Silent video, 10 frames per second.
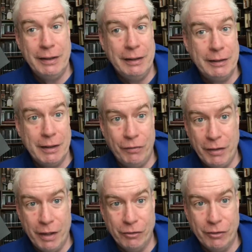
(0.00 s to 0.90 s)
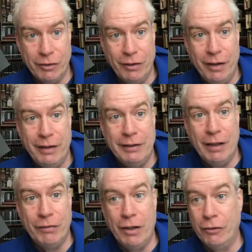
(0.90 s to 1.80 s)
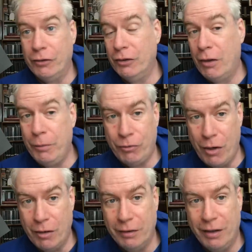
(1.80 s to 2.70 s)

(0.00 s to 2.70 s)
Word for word: its self-indulgence. Self-indulgence is always wrong,